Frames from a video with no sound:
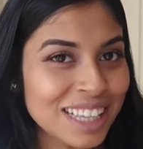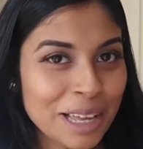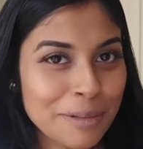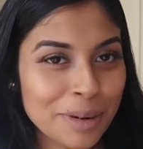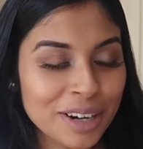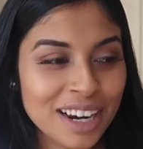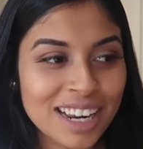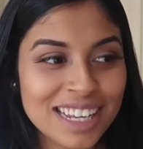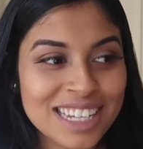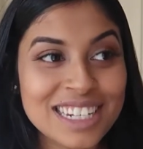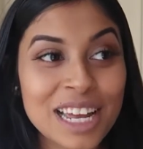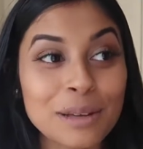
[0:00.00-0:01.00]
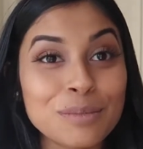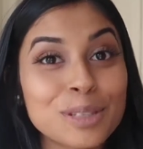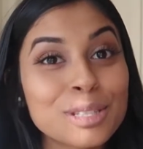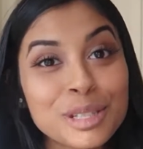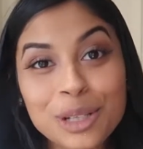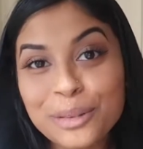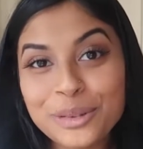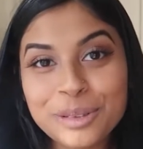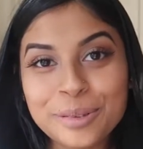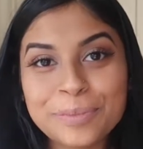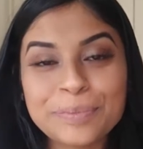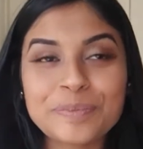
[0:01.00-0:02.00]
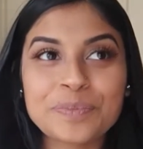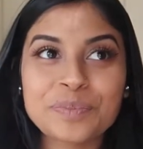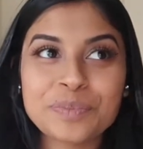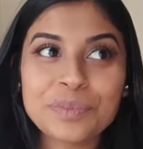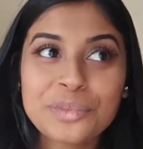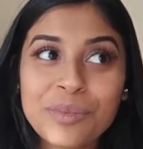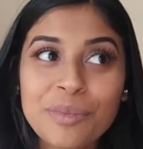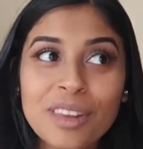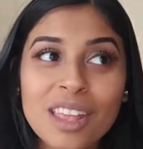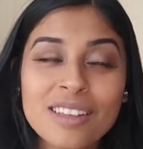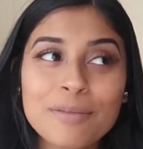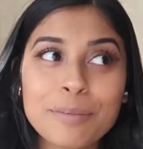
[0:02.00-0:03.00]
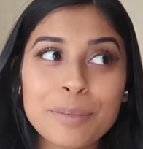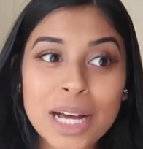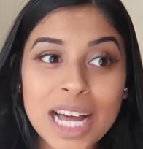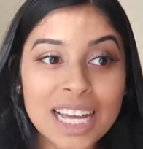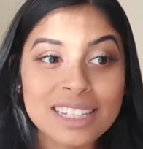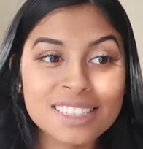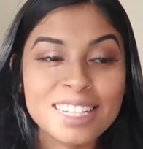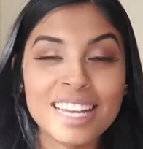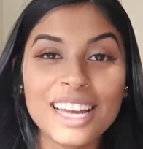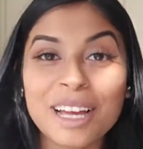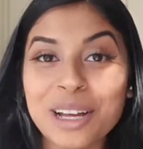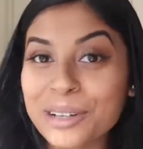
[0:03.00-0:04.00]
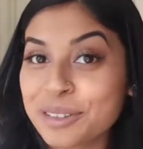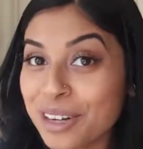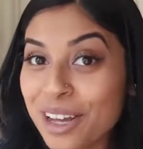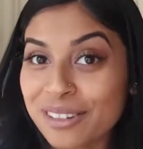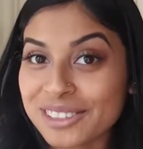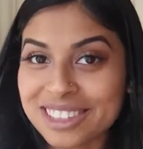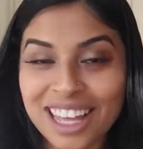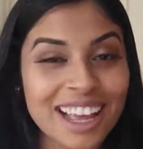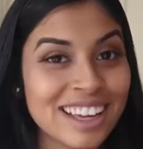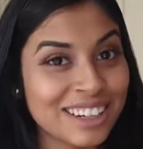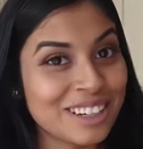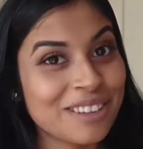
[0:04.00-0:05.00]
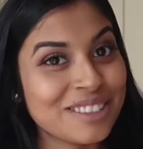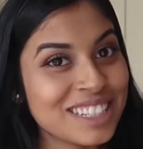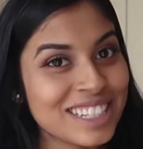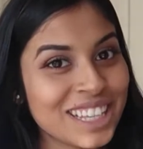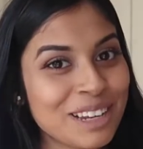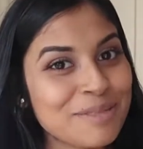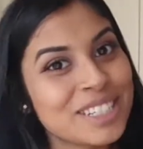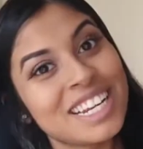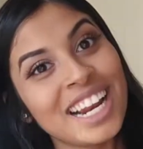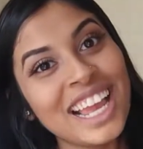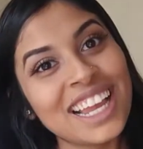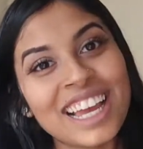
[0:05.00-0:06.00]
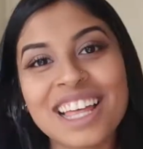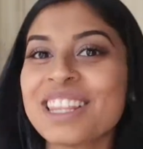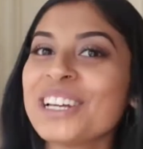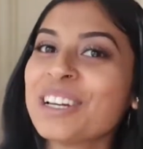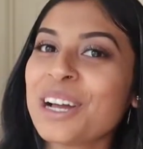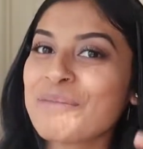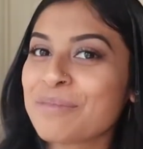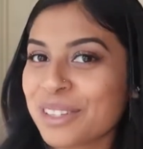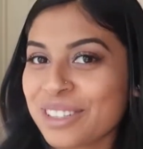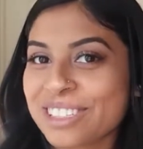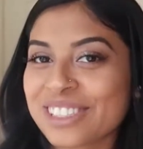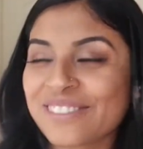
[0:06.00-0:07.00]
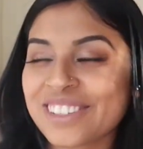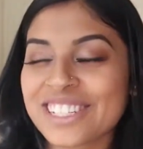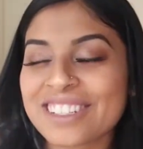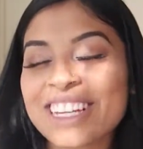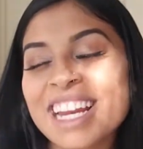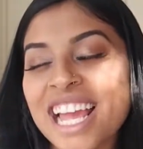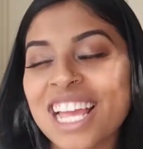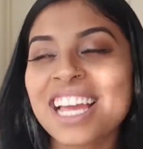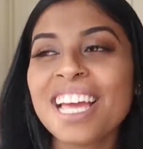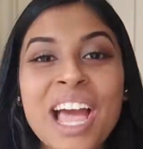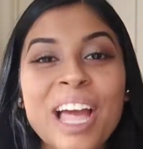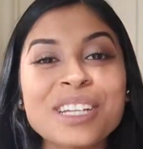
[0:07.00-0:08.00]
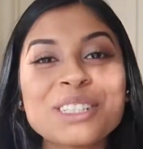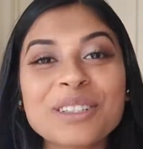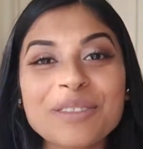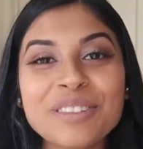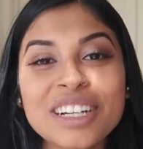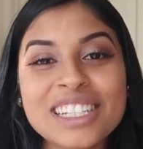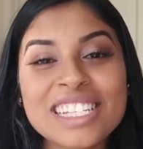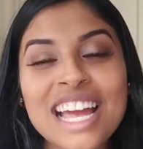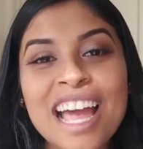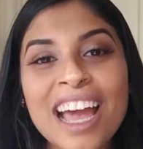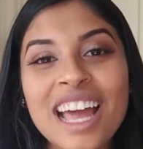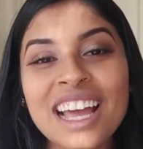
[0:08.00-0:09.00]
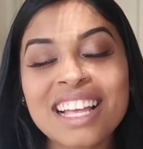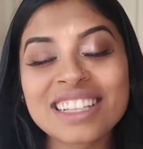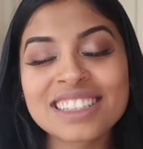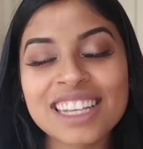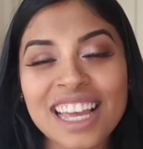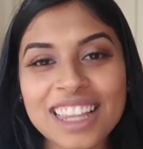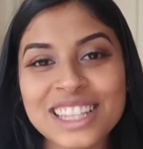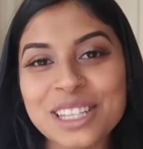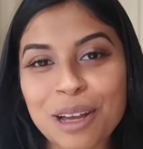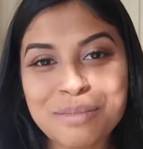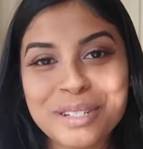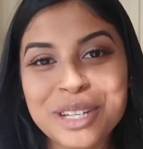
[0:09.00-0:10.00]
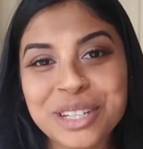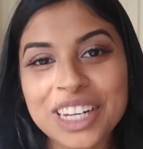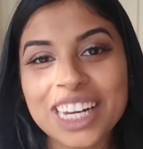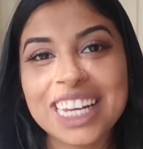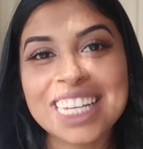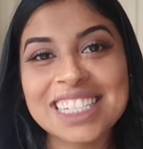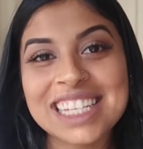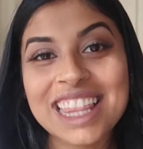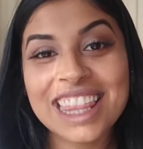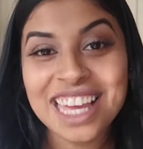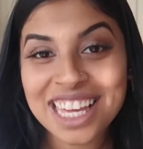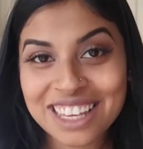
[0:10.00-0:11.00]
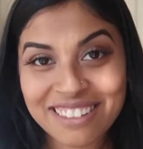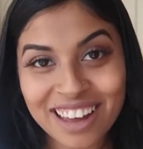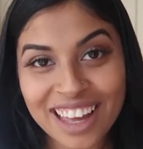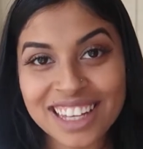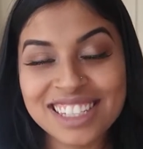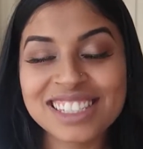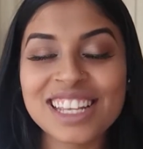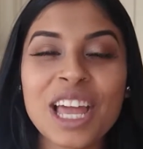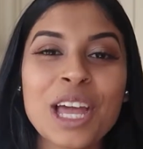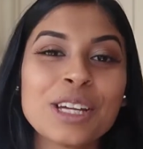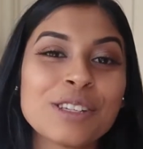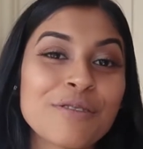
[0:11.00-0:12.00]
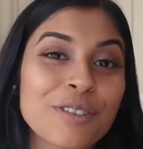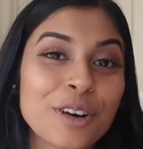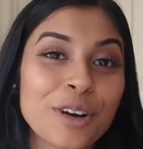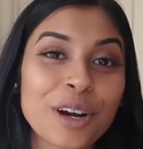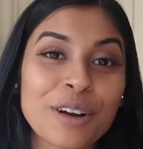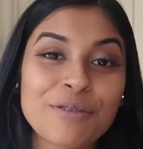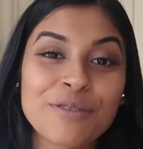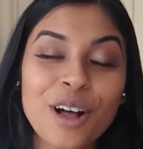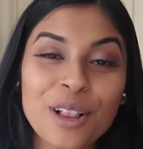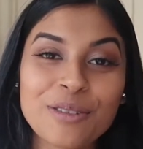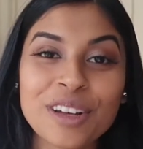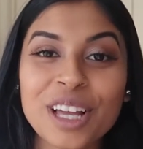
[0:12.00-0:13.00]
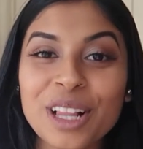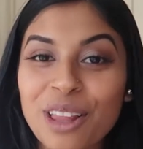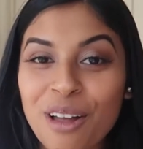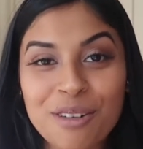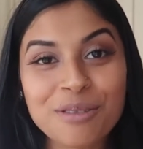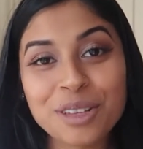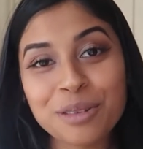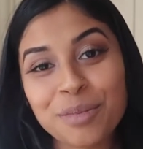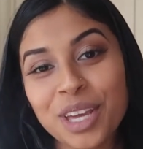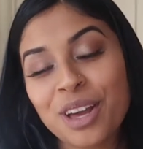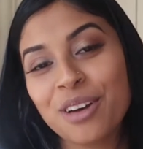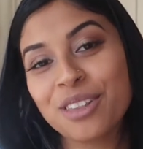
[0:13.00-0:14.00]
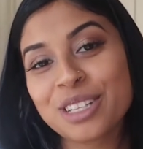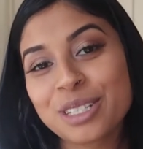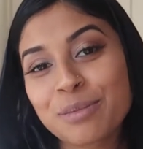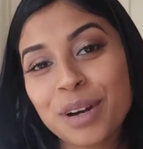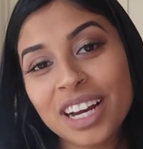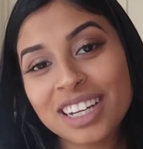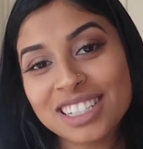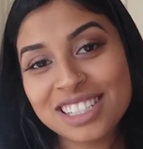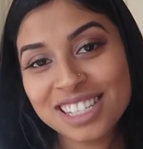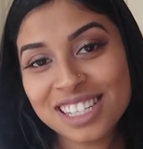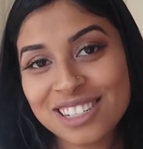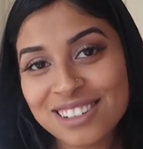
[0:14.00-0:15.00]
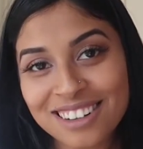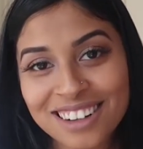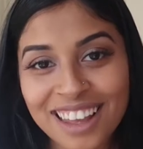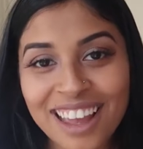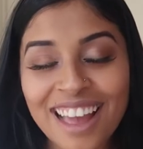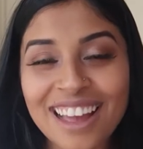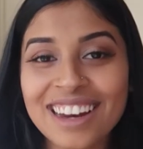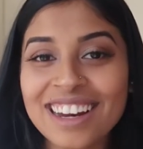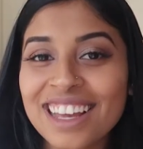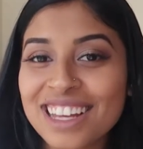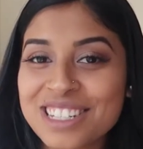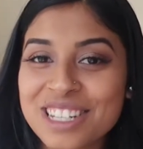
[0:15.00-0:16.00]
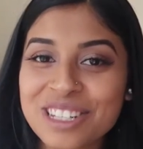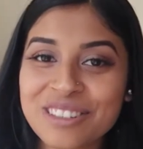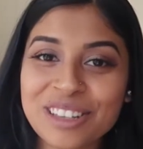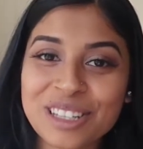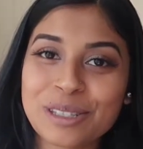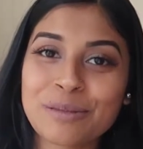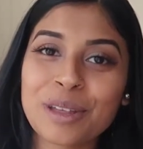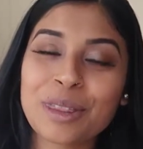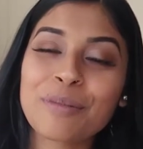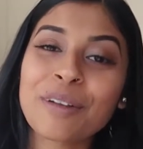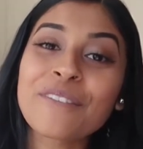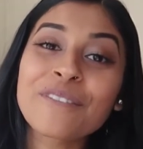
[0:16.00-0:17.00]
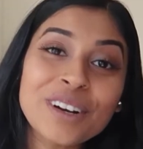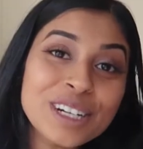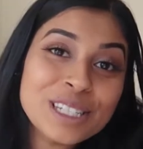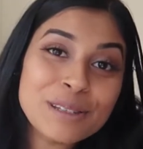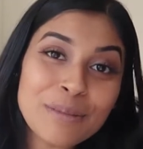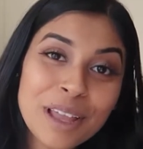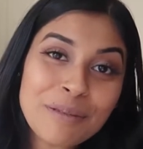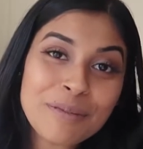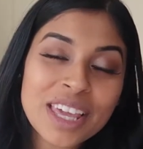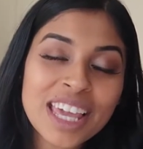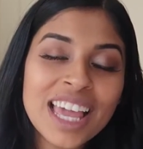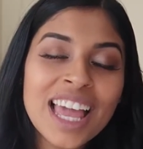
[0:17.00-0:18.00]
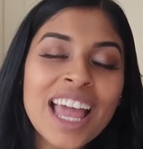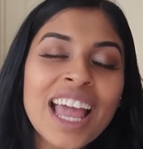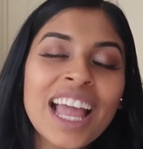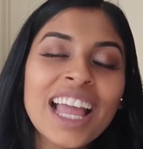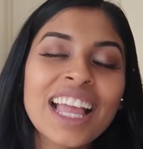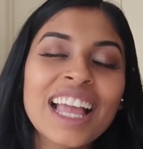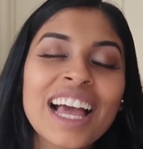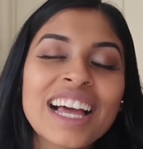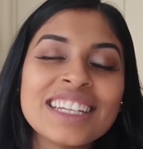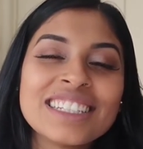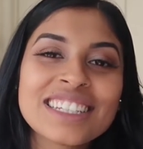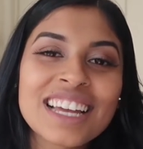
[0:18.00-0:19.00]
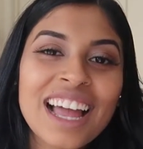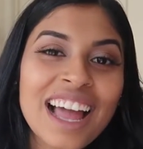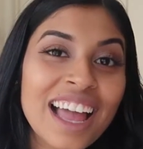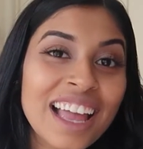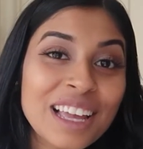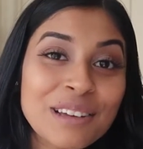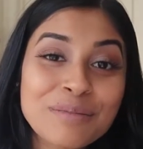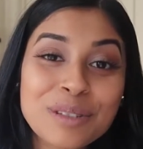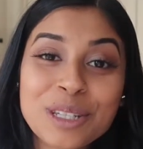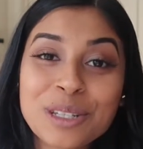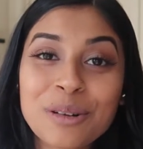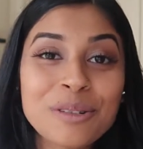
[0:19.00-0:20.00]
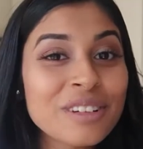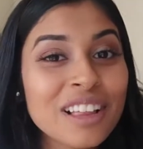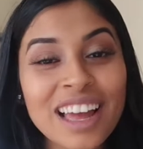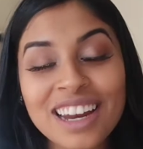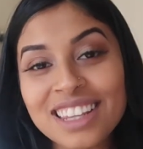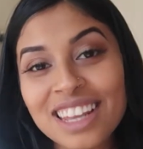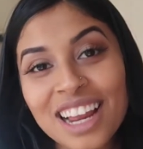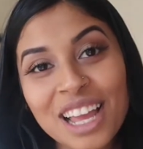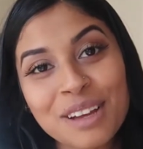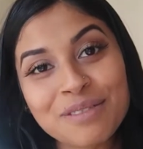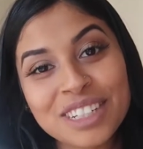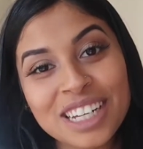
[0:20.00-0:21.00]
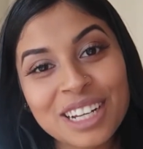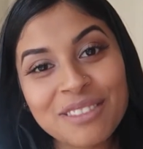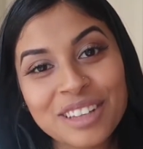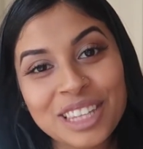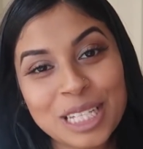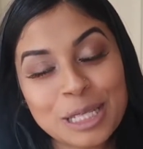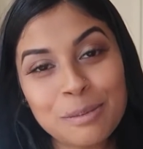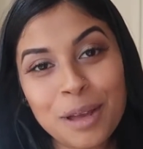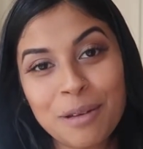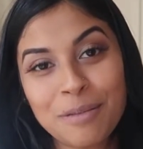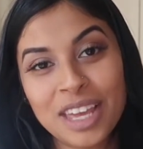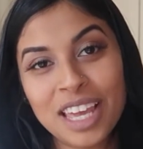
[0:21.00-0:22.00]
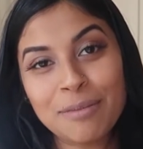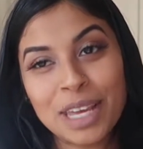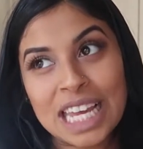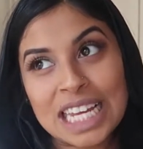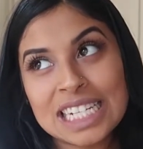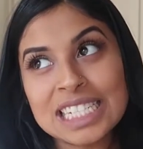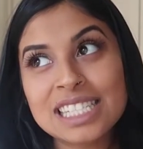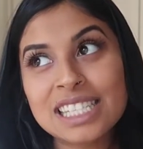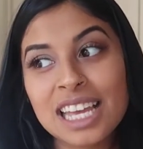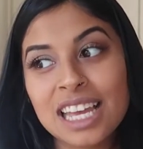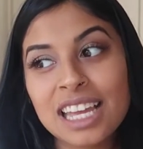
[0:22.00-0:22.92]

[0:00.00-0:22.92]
labor anytime soon, but who knows? I could go into labor tonight and then upload this video tonight. I do want to take this opportunity to thank you guys for following along with me on this pregnancy journey. I didn't get to do this with my first baby and I am so glad that I have done it with this baby because